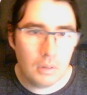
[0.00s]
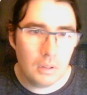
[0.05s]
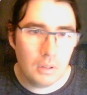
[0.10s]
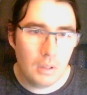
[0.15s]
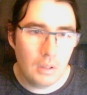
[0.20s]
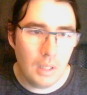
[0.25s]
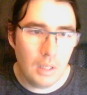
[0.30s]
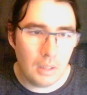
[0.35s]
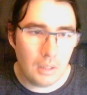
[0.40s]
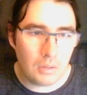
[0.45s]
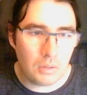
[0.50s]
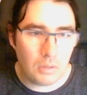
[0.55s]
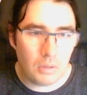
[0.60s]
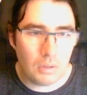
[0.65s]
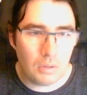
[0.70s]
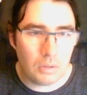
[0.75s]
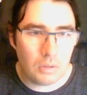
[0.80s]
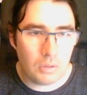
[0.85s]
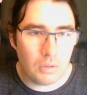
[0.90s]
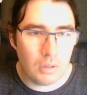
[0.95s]
so
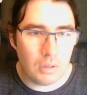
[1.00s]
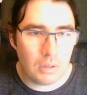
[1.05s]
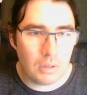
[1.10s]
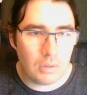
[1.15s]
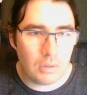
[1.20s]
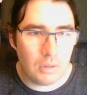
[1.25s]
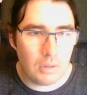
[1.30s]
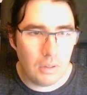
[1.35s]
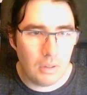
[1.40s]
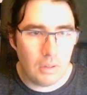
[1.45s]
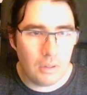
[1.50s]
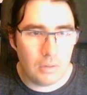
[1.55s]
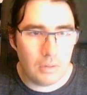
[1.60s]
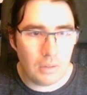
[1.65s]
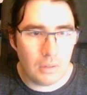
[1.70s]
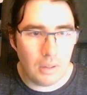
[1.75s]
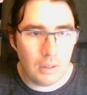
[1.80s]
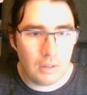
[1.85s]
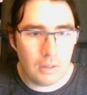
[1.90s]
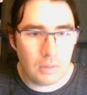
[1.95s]
this is
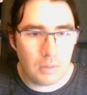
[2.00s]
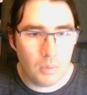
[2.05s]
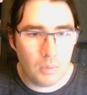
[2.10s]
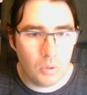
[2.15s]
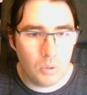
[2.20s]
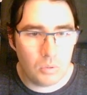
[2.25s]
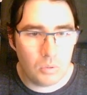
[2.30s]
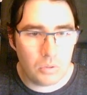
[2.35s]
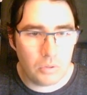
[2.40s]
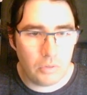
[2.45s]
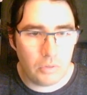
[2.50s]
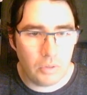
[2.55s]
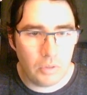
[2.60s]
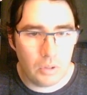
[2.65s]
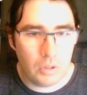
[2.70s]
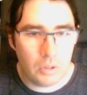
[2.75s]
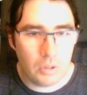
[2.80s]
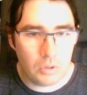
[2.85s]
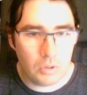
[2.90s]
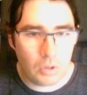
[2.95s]
a small
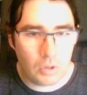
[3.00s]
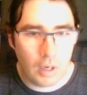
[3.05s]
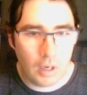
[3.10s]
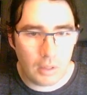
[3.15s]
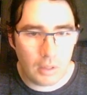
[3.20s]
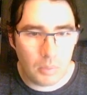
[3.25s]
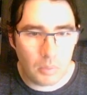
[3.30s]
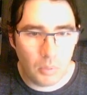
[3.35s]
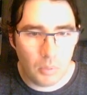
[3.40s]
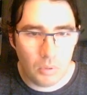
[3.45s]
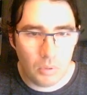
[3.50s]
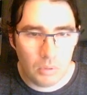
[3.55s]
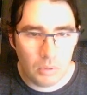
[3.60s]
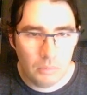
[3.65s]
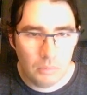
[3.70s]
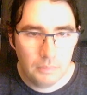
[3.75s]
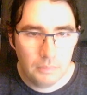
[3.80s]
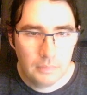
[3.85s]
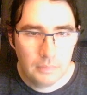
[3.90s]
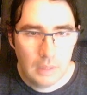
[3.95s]
civilian transport.
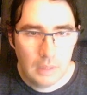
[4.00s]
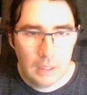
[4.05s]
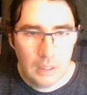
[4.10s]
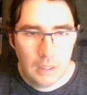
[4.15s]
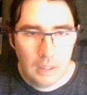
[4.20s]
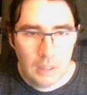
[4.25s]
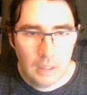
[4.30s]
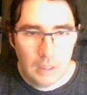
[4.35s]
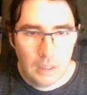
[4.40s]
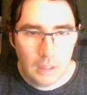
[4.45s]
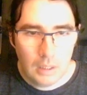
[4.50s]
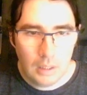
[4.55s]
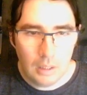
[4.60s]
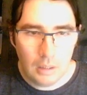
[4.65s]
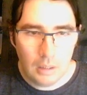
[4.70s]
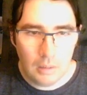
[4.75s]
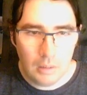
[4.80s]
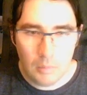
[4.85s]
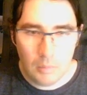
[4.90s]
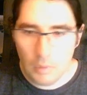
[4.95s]

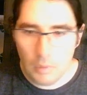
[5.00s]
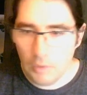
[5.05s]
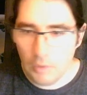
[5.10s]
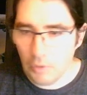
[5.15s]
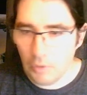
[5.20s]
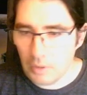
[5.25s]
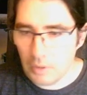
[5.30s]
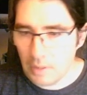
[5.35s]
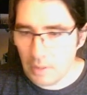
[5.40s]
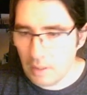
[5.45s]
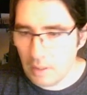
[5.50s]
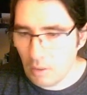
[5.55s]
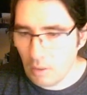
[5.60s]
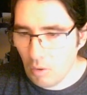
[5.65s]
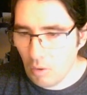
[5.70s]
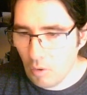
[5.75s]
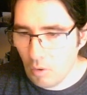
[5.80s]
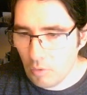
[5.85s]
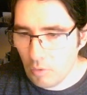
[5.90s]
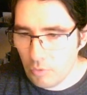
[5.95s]
If I take
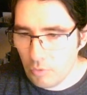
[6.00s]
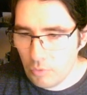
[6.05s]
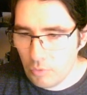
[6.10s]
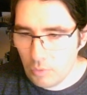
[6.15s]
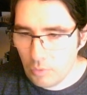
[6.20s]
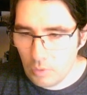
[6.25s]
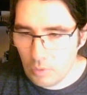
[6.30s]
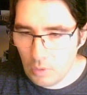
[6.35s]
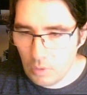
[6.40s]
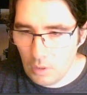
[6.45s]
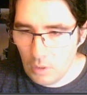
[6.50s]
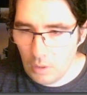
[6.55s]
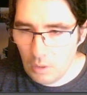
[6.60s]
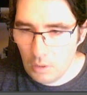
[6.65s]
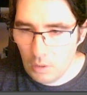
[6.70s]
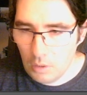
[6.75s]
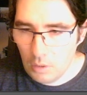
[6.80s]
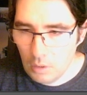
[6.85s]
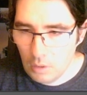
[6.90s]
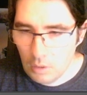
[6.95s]
off the
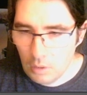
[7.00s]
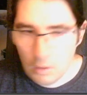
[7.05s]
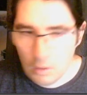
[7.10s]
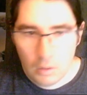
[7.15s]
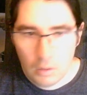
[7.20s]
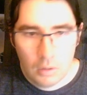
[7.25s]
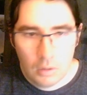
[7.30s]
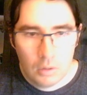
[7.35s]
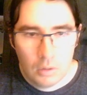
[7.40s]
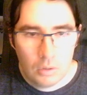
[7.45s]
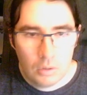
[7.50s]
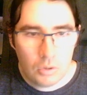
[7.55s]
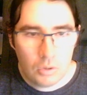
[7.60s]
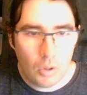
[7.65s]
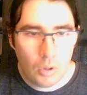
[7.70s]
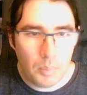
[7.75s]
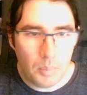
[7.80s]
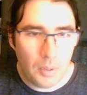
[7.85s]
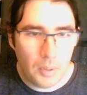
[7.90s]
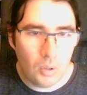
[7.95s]

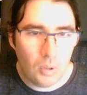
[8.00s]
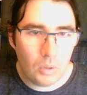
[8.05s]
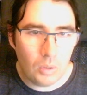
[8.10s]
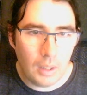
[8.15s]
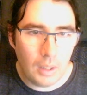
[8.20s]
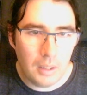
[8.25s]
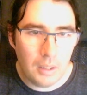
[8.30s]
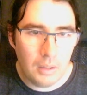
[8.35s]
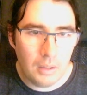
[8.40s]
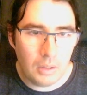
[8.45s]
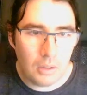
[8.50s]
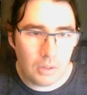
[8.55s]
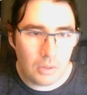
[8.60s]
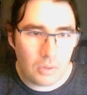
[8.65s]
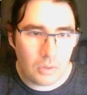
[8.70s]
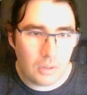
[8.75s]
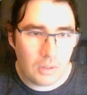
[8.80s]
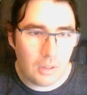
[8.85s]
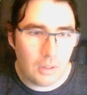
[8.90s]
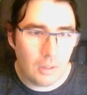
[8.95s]
top hull layer, you can
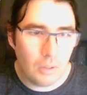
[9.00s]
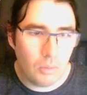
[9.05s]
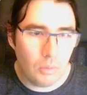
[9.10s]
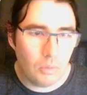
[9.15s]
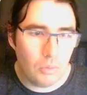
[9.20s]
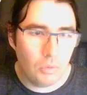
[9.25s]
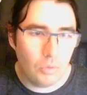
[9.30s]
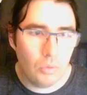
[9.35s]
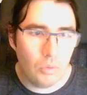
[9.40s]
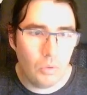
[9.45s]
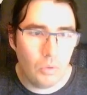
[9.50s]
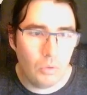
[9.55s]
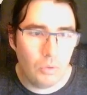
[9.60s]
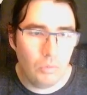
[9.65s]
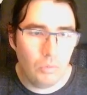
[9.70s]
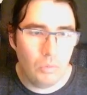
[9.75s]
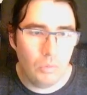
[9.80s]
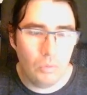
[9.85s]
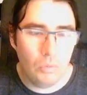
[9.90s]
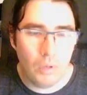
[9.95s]
see that we're
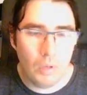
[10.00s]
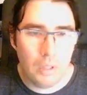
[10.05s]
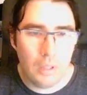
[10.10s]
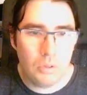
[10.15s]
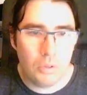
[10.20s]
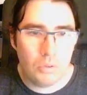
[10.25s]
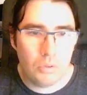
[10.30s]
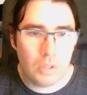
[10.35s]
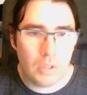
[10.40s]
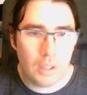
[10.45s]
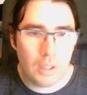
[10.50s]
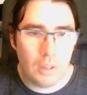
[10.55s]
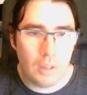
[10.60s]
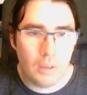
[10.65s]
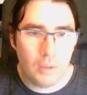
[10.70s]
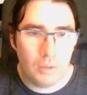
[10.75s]
reusing our